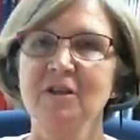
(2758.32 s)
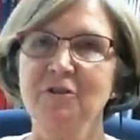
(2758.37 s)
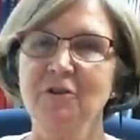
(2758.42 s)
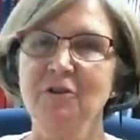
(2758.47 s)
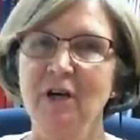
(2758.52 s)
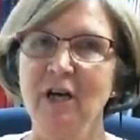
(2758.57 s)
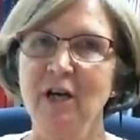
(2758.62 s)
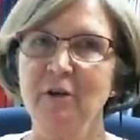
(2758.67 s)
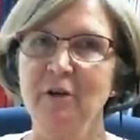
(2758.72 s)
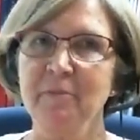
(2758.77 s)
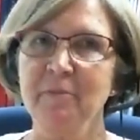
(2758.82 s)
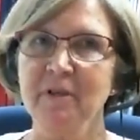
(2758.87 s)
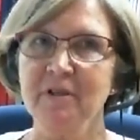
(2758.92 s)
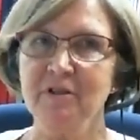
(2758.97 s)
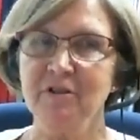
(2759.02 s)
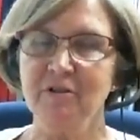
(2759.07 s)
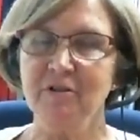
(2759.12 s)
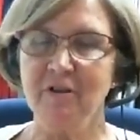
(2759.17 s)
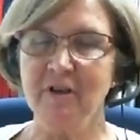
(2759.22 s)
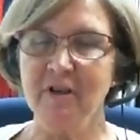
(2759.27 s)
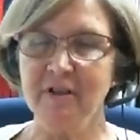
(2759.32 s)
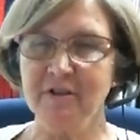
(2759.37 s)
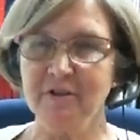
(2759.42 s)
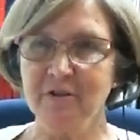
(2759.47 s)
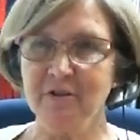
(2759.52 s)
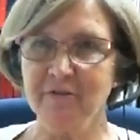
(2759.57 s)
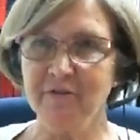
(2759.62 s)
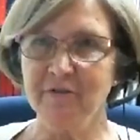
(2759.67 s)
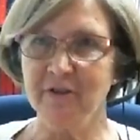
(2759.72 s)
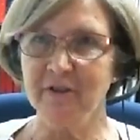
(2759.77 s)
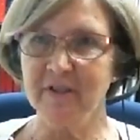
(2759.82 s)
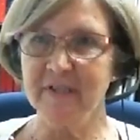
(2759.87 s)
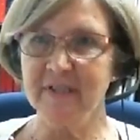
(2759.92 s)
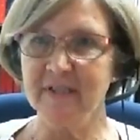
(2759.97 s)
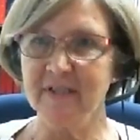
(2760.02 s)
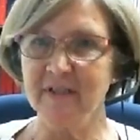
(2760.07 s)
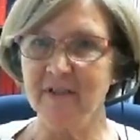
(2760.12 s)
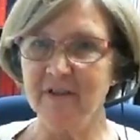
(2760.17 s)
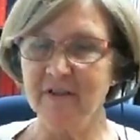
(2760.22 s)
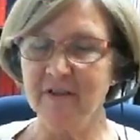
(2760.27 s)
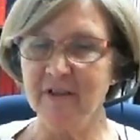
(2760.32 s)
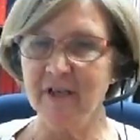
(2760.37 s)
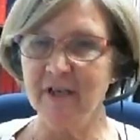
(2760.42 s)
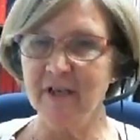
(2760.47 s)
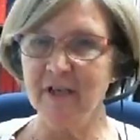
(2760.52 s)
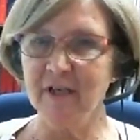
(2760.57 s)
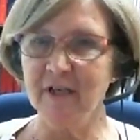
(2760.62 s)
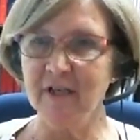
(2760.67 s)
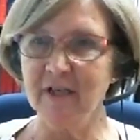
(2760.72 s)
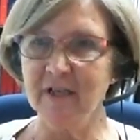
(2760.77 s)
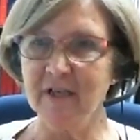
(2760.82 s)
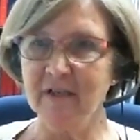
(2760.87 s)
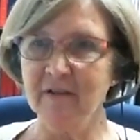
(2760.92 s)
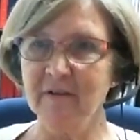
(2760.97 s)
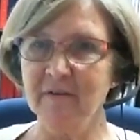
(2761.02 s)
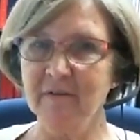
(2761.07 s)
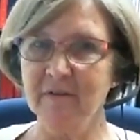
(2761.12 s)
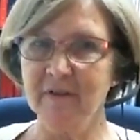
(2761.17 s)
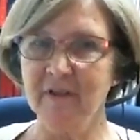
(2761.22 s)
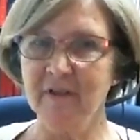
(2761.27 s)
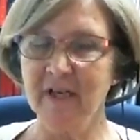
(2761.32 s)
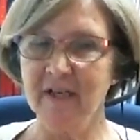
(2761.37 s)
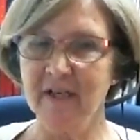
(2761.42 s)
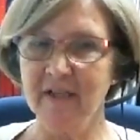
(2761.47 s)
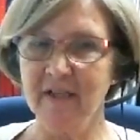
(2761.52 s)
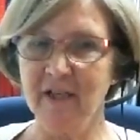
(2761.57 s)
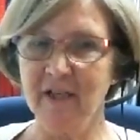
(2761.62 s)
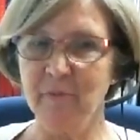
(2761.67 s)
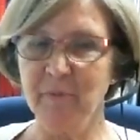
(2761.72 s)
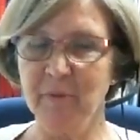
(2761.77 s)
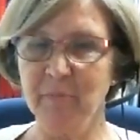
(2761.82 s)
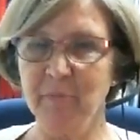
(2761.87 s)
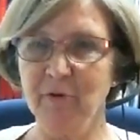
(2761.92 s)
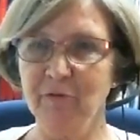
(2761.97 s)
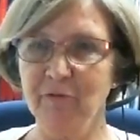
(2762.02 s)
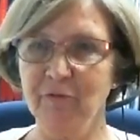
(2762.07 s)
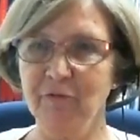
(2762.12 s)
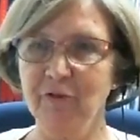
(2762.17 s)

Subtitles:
So how much crossover is there that people